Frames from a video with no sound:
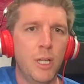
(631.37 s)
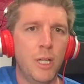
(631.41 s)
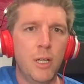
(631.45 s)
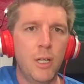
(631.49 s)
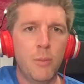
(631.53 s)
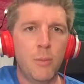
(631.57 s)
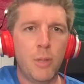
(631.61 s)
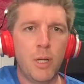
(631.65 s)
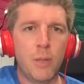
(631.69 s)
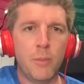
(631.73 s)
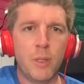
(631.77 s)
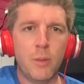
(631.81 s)
But
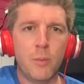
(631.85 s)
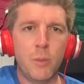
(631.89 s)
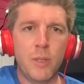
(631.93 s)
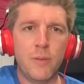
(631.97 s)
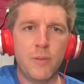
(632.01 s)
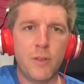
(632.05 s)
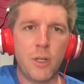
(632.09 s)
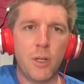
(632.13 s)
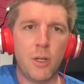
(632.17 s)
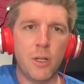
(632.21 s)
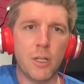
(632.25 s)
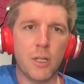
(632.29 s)
I mean, we've
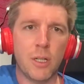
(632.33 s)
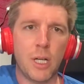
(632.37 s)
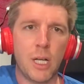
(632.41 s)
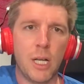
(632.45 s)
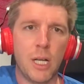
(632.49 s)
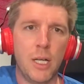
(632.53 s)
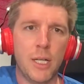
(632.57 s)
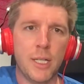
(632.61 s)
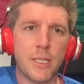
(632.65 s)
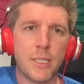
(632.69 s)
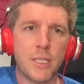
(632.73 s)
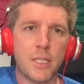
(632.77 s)
got
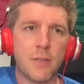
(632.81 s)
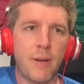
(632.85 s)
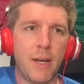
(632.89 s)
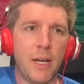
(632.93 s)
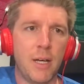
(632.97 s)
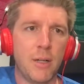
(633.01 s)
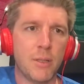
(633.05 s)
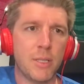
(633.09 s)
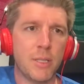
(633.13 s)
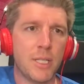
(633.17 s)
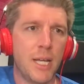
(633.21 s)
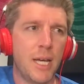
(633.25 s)
clients of
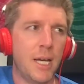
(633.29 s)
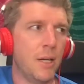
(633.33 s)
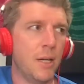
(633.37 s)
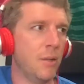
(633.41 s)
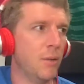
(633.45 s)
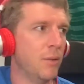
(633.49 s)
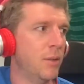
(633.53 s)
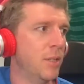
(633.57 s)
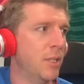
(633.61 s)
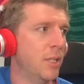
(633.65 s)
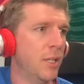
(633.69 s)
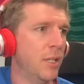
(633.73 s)
ours now that